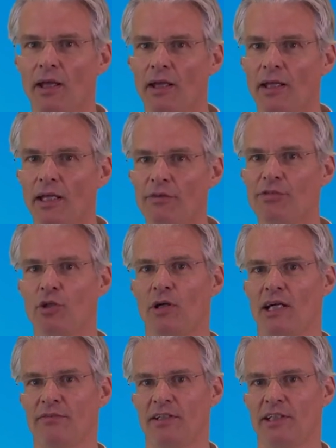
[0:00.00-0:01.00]
If you
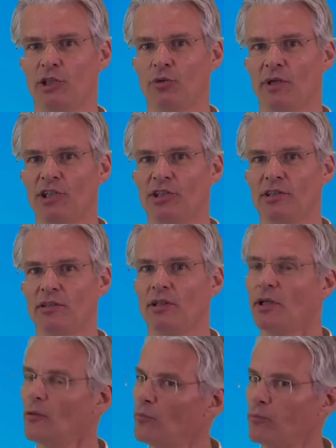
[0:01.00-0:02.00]
have any question,
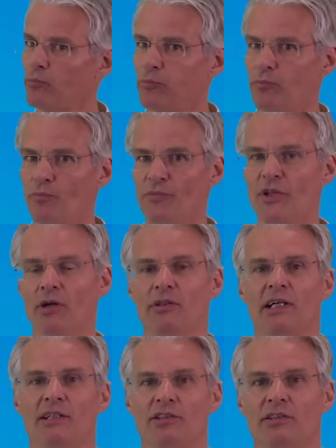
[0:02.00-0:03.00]
don't
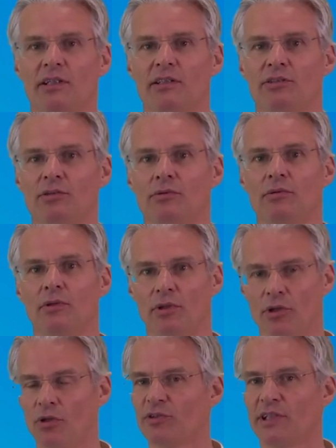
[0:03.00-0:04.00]
hesitate to
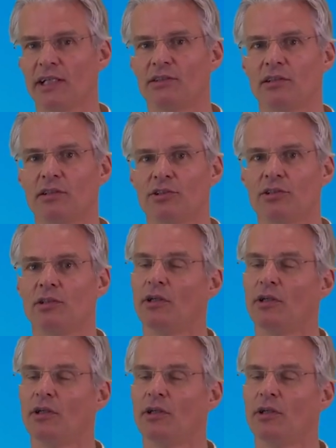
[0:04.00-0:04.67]
contact us.